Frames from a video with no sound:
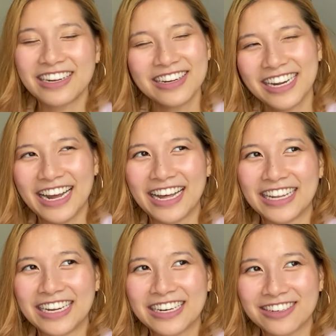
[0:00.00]
oh yeah,
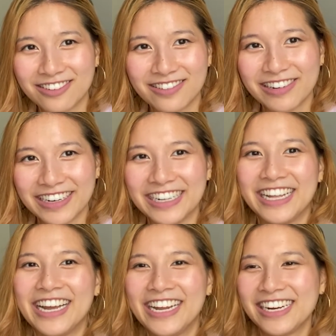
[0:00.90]
like don't worry,
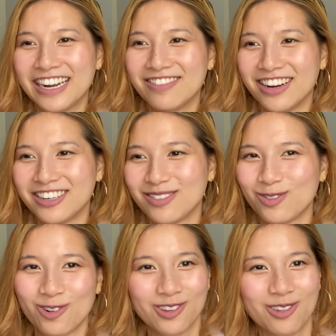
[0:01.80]
like I've done this
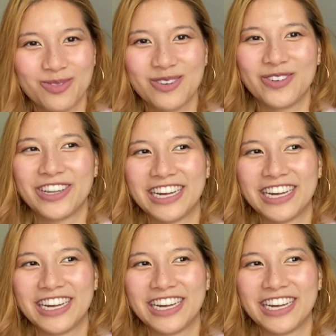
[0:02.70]
before with other people,